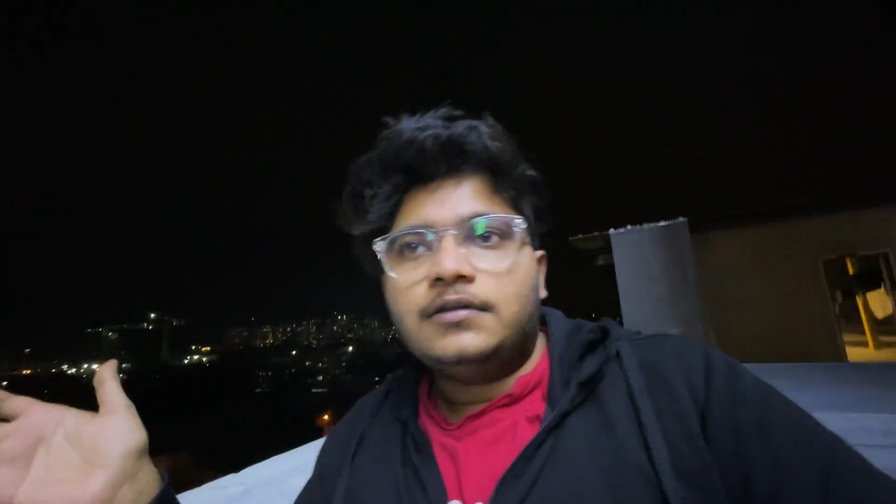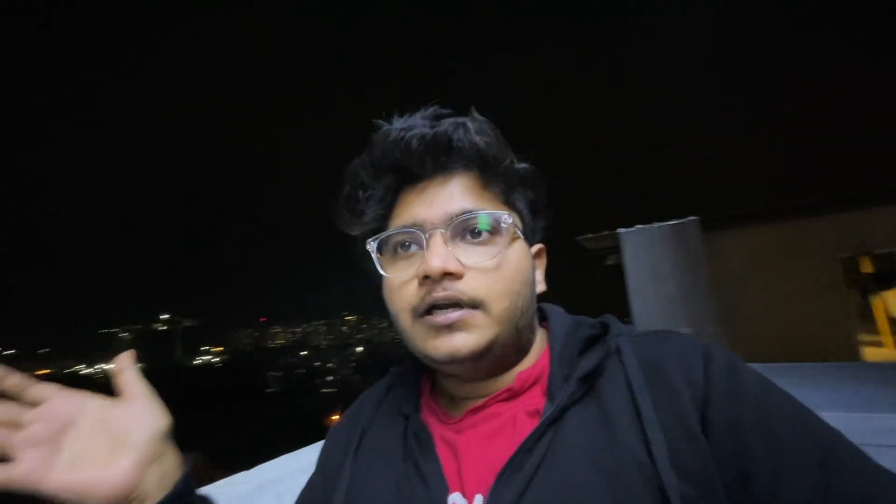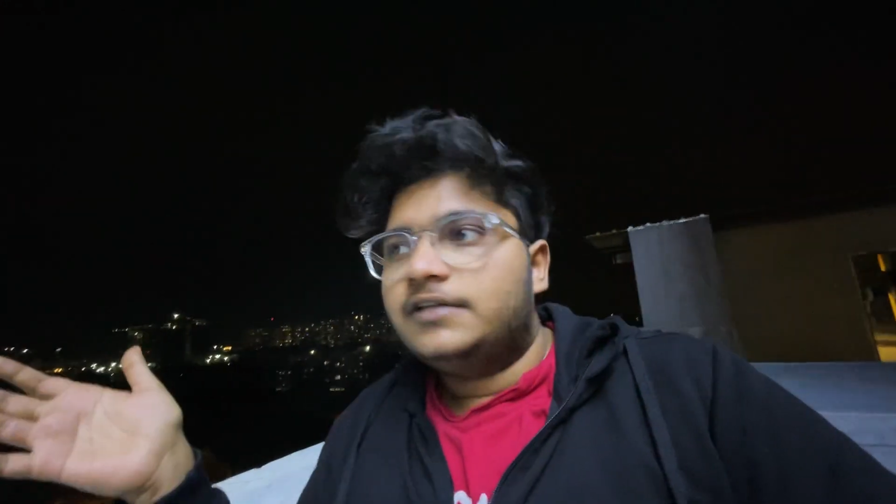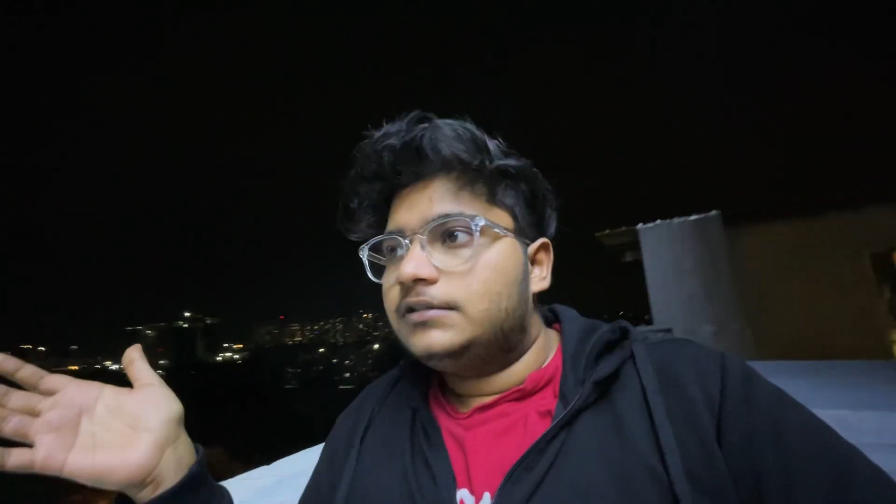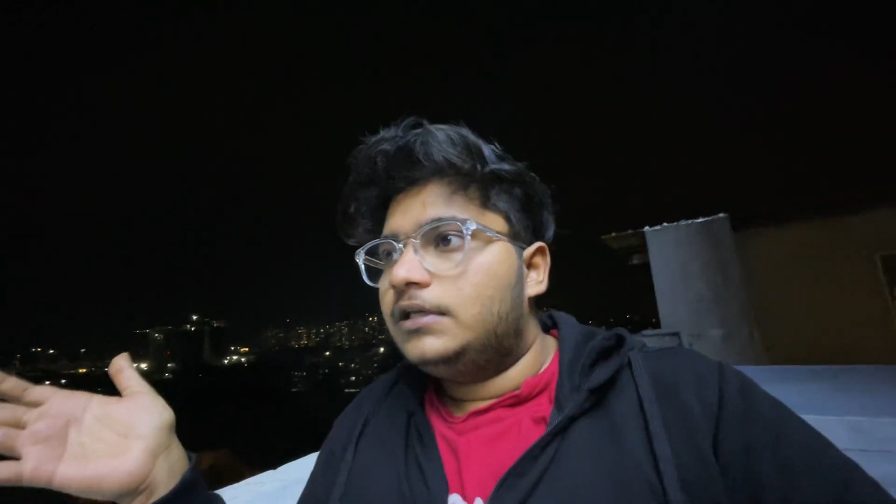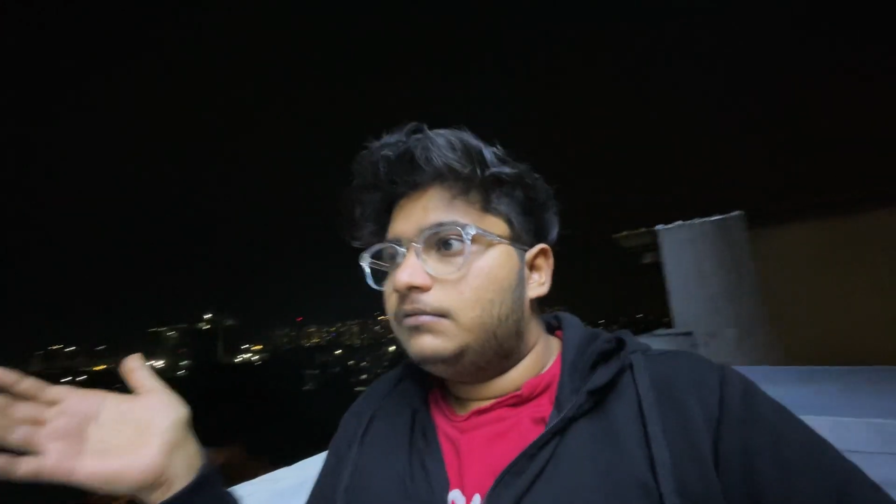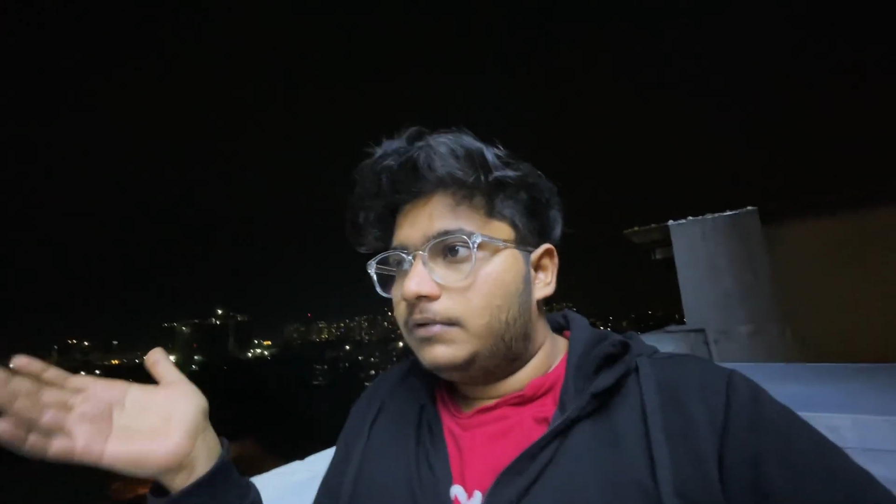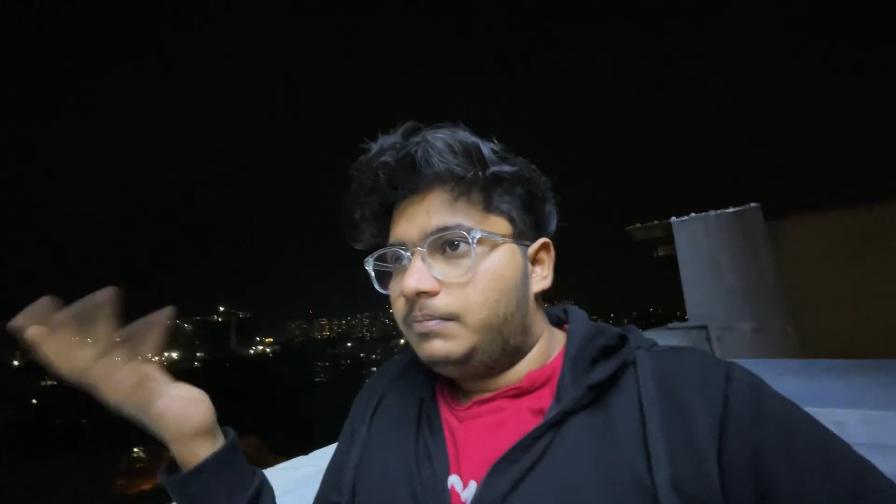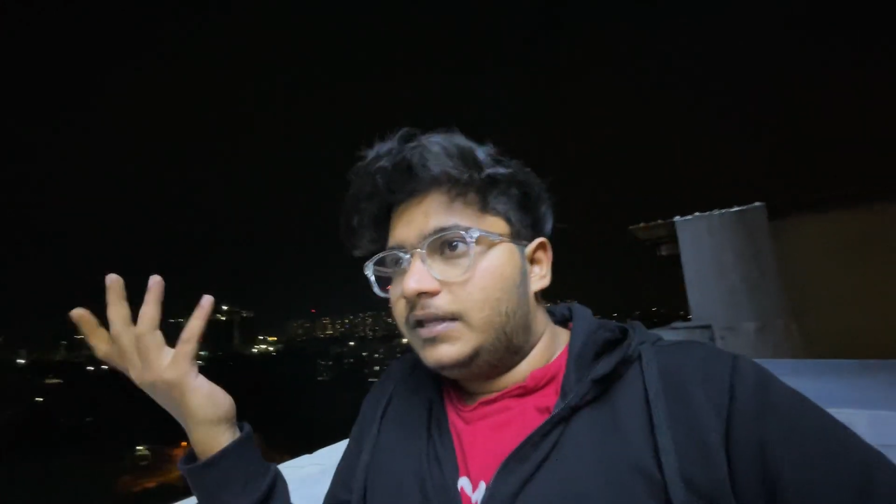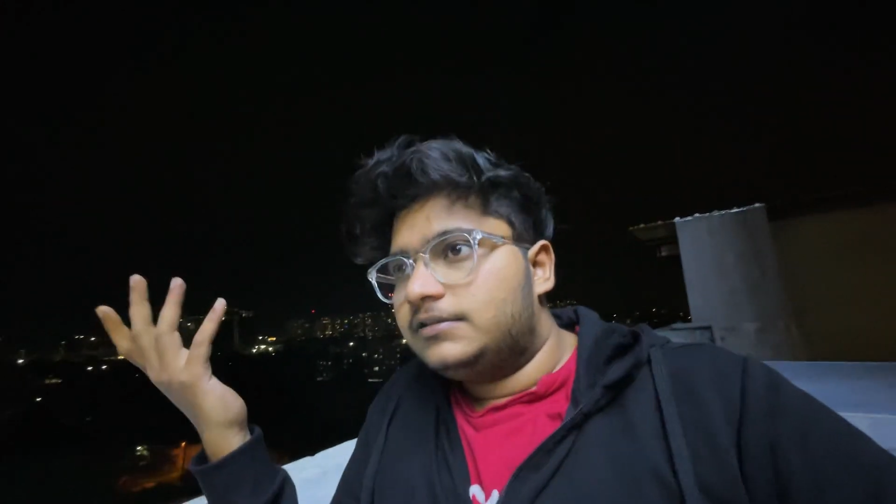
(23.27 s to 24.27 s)
that I see in
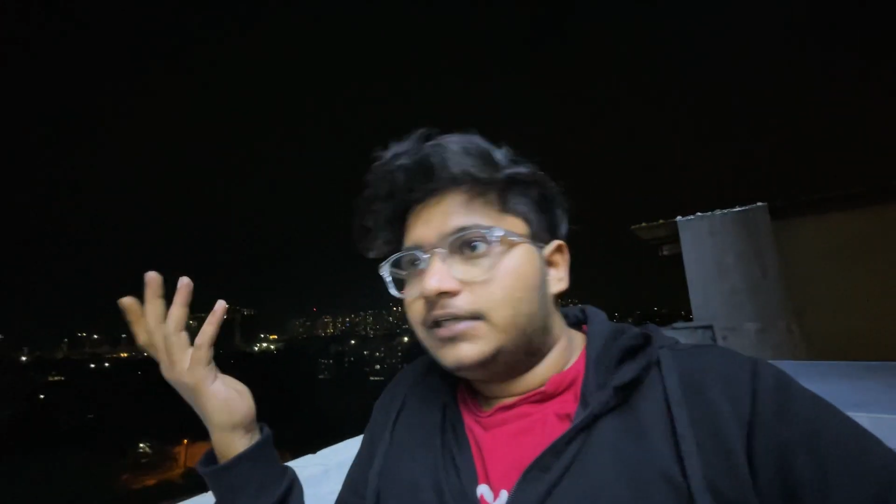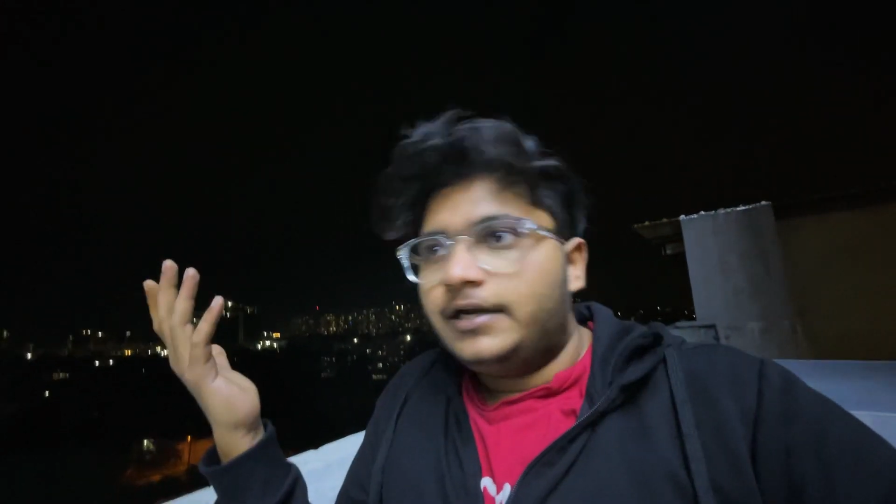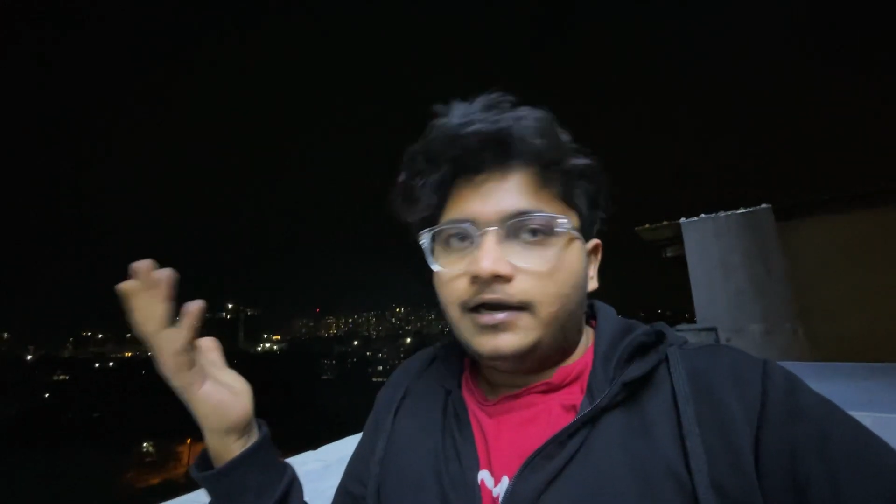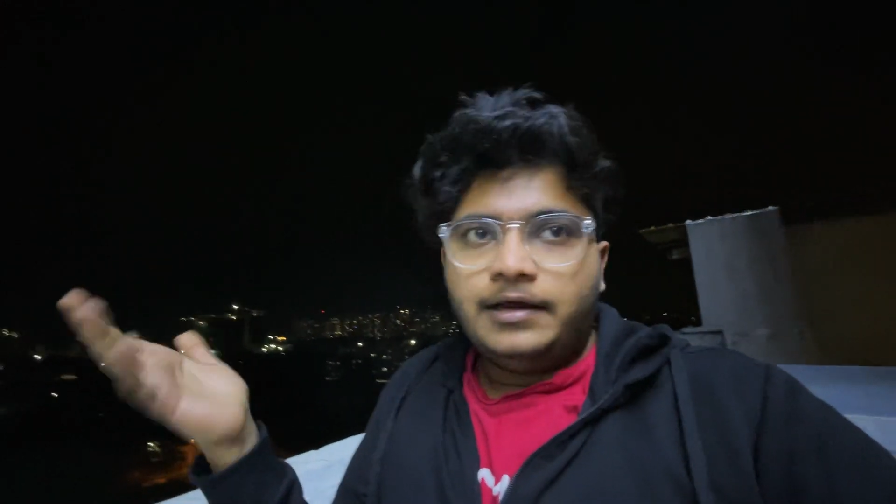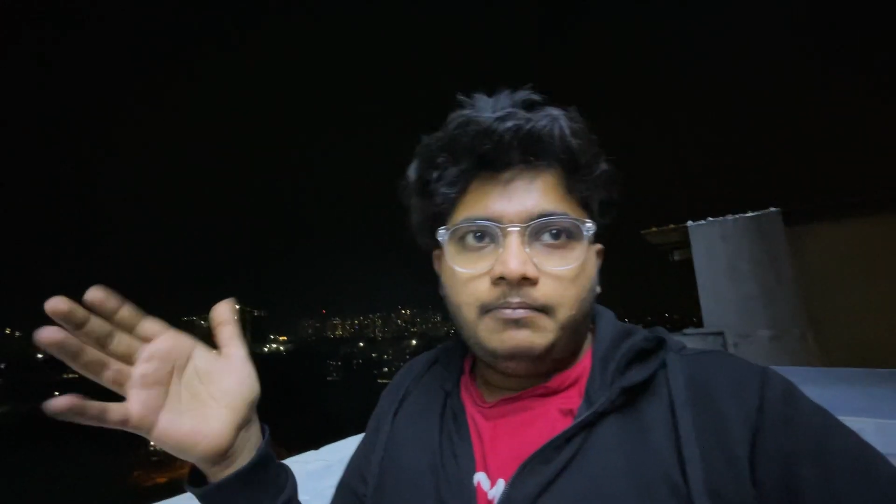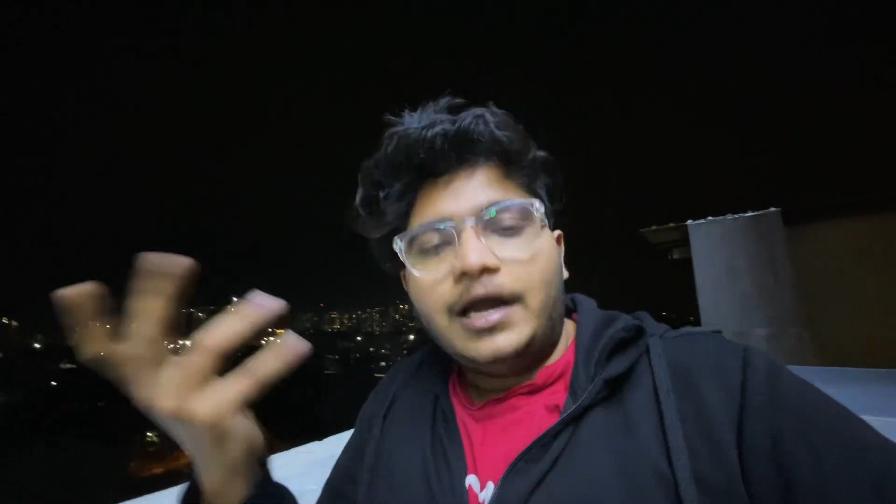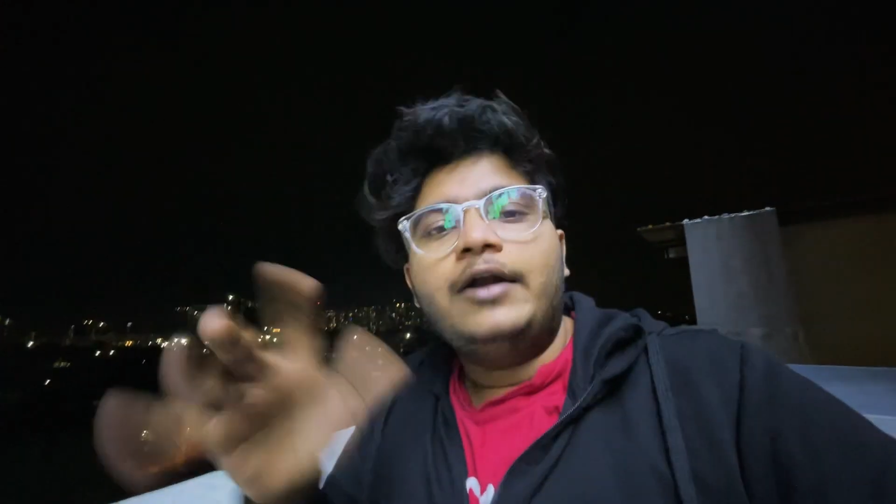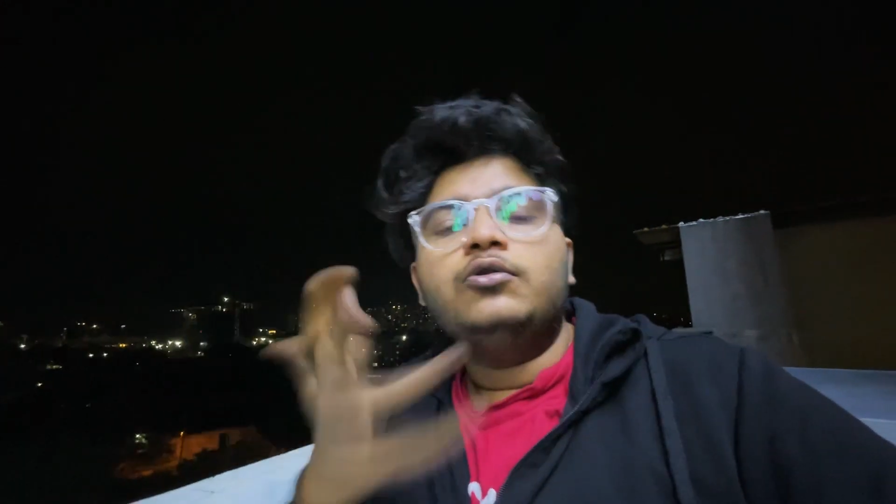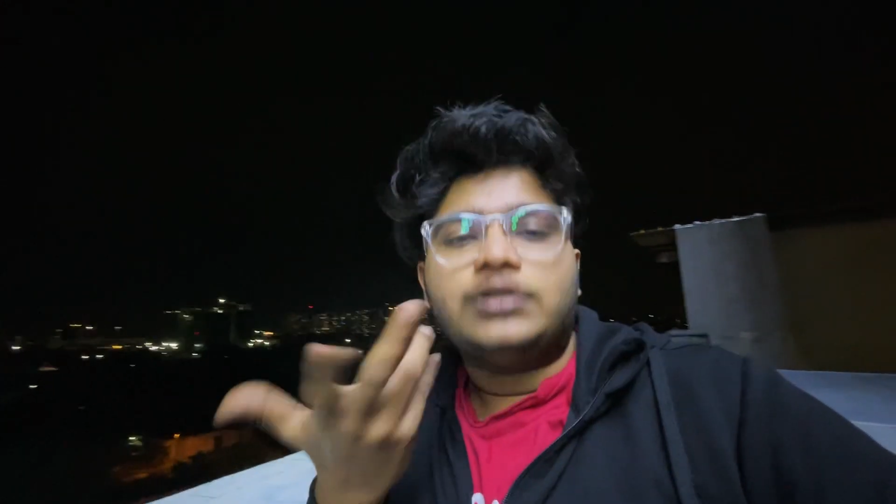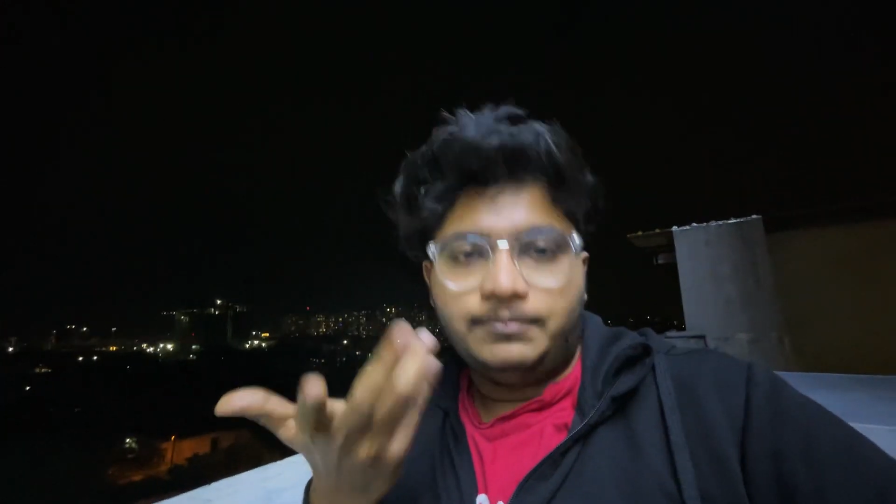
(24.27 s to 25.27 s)
my plain sight, and I make, I
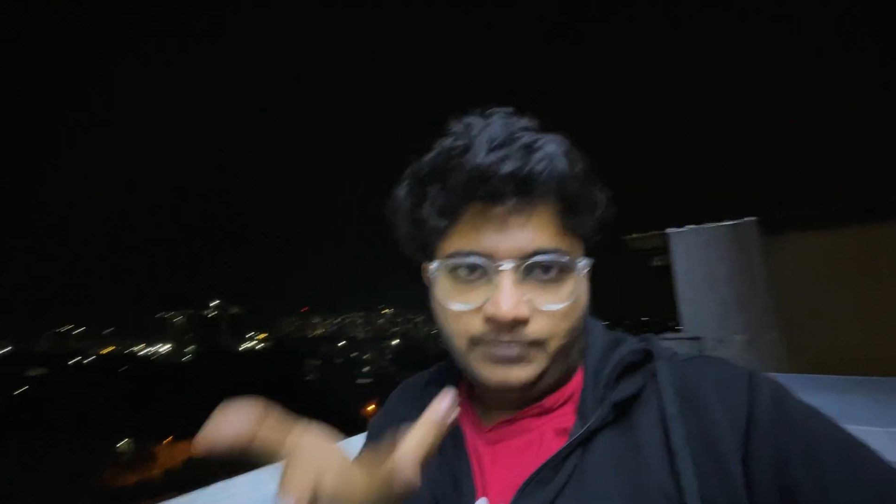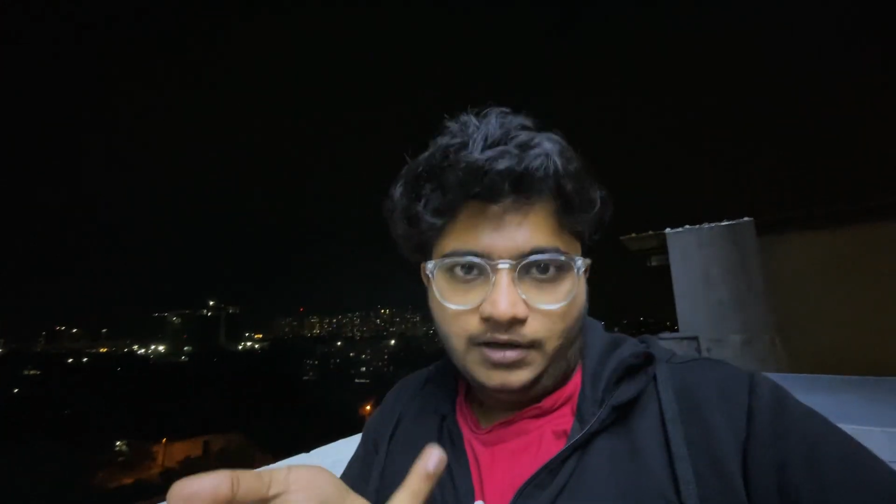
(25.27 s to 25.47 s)
do something,